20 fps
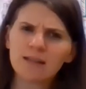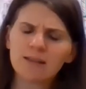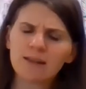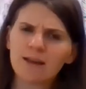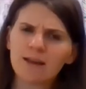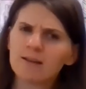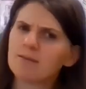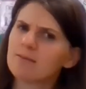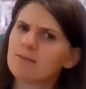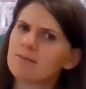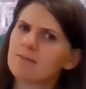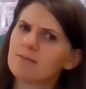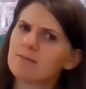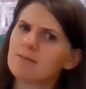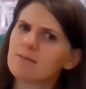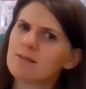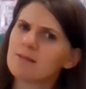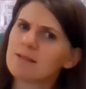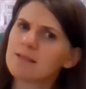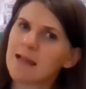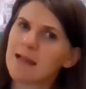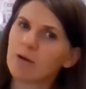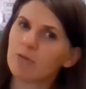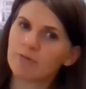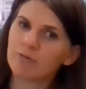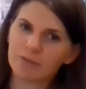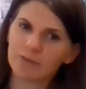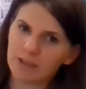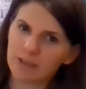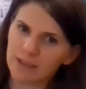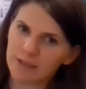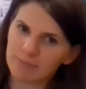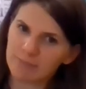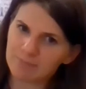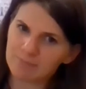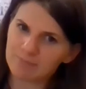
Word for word: that doubtfully.